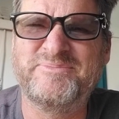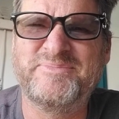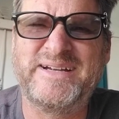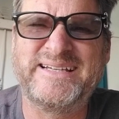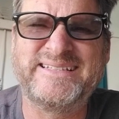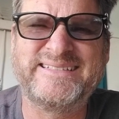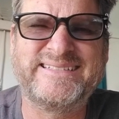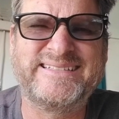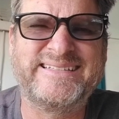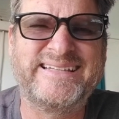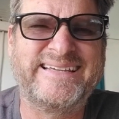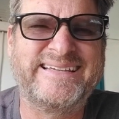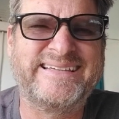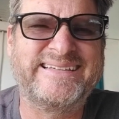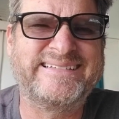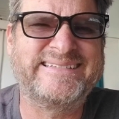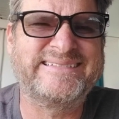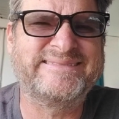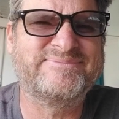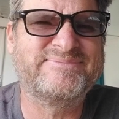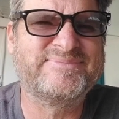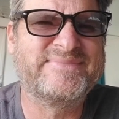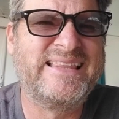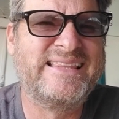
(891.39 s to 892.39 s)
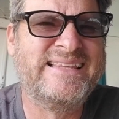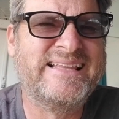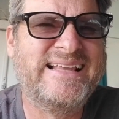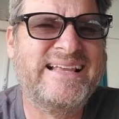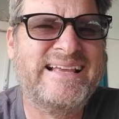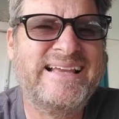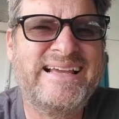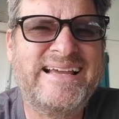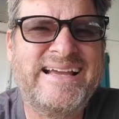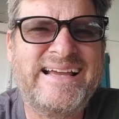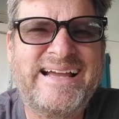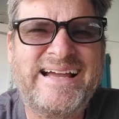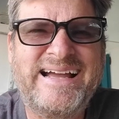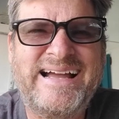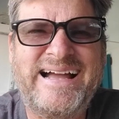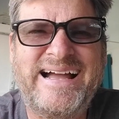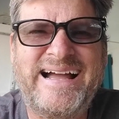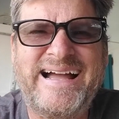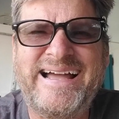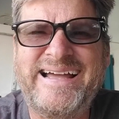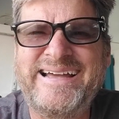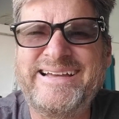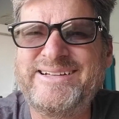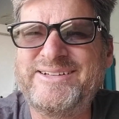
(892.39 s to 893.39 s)
Mustang?
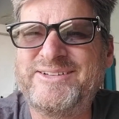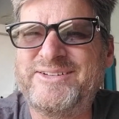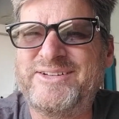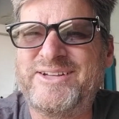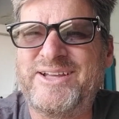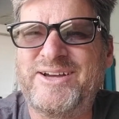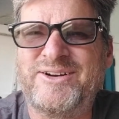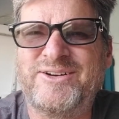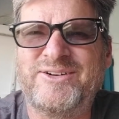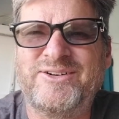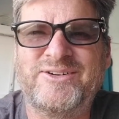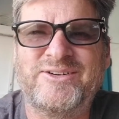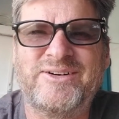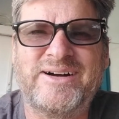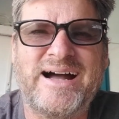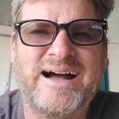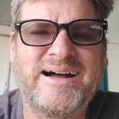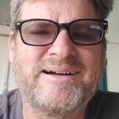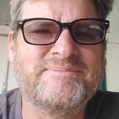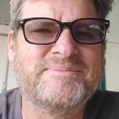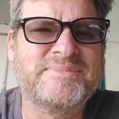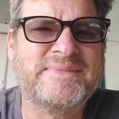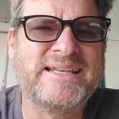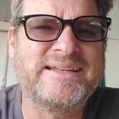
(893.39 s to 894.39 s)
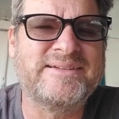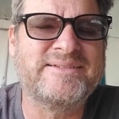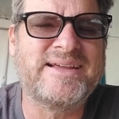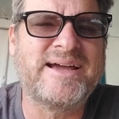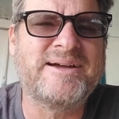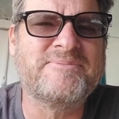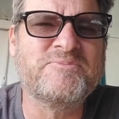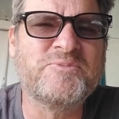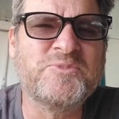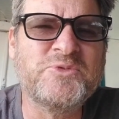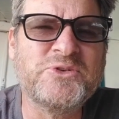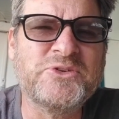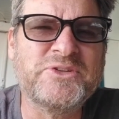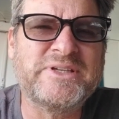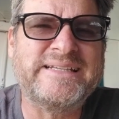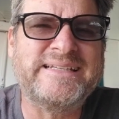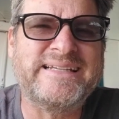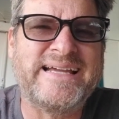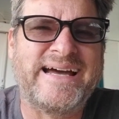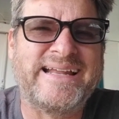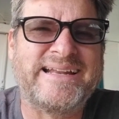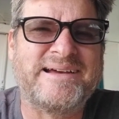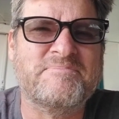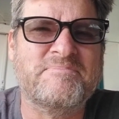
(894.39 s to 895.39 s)
I don't know. I'm really
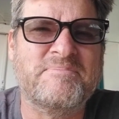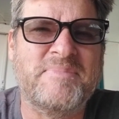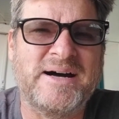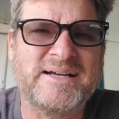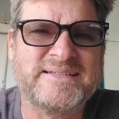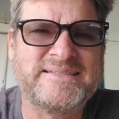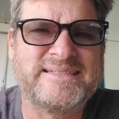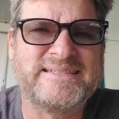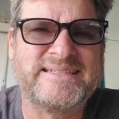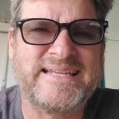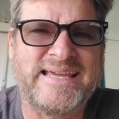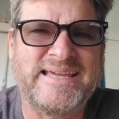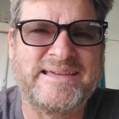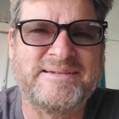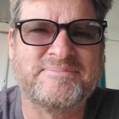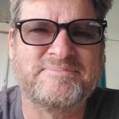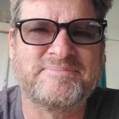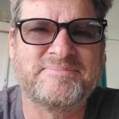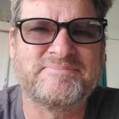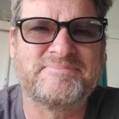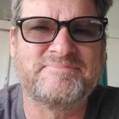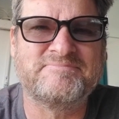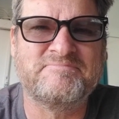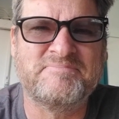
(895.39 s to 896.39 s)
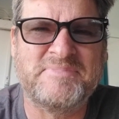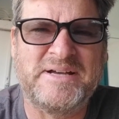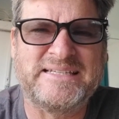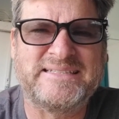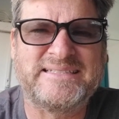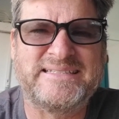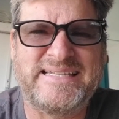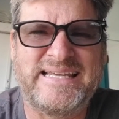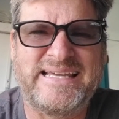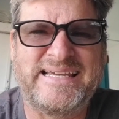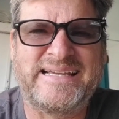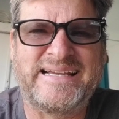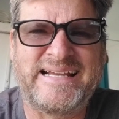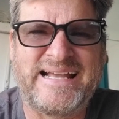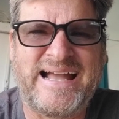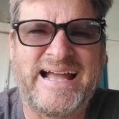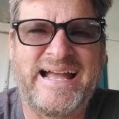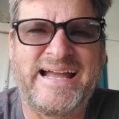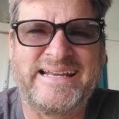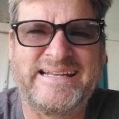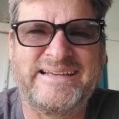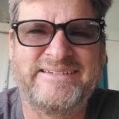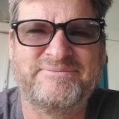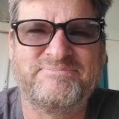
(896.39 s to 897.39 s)
not a Mustang
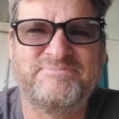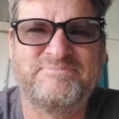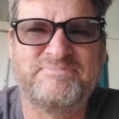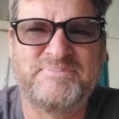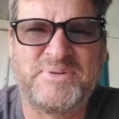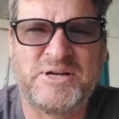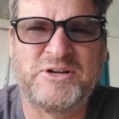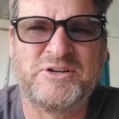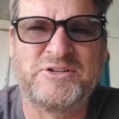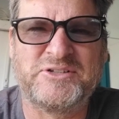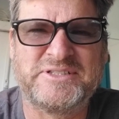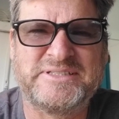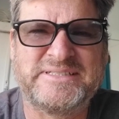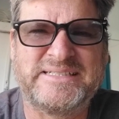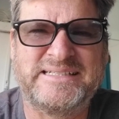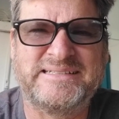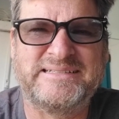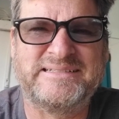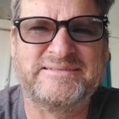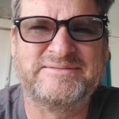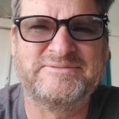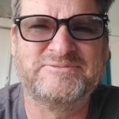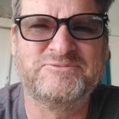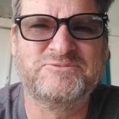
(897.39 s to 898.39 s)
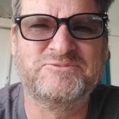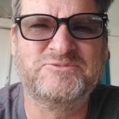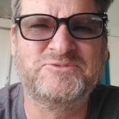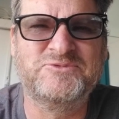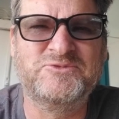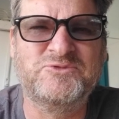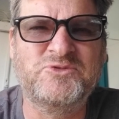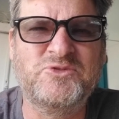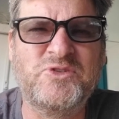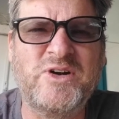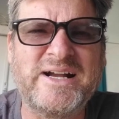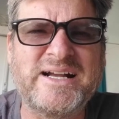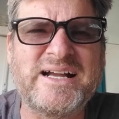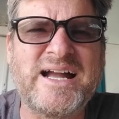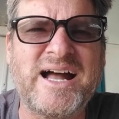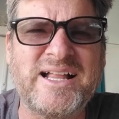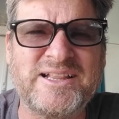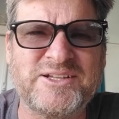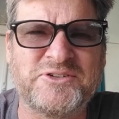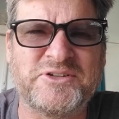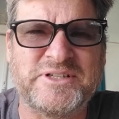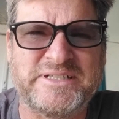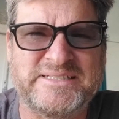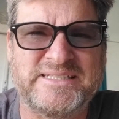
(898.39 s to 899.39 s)
kind of person. What
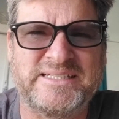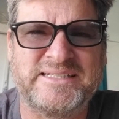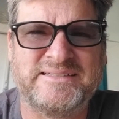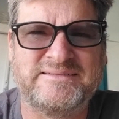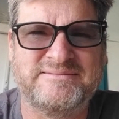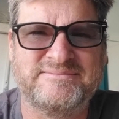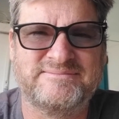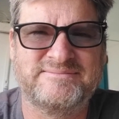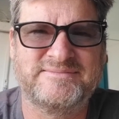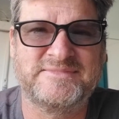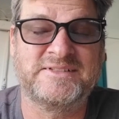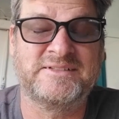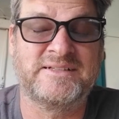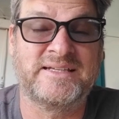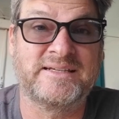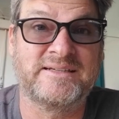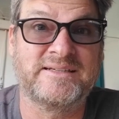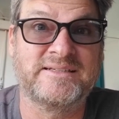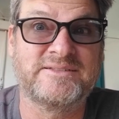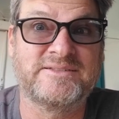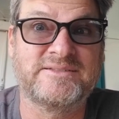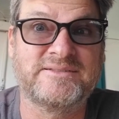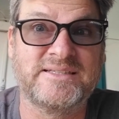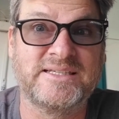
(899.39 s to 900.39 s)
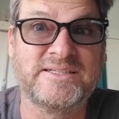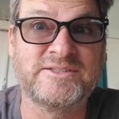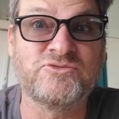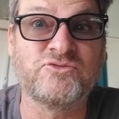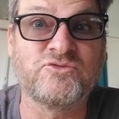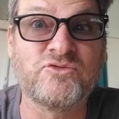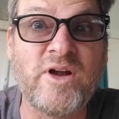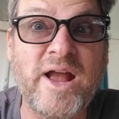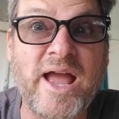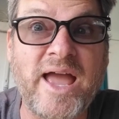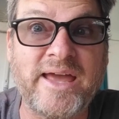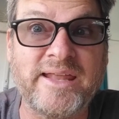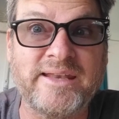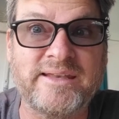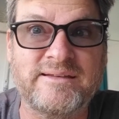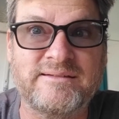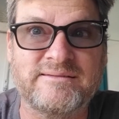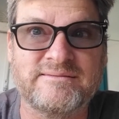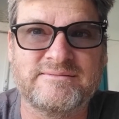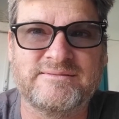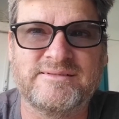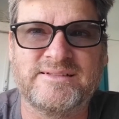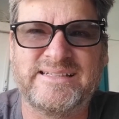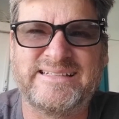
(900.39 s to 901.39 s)
color is it? And you're like, it's red.
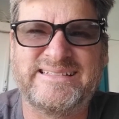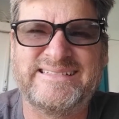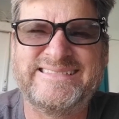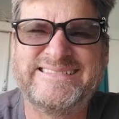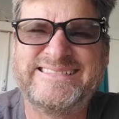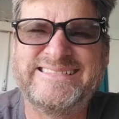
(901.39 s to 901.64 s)
You're like,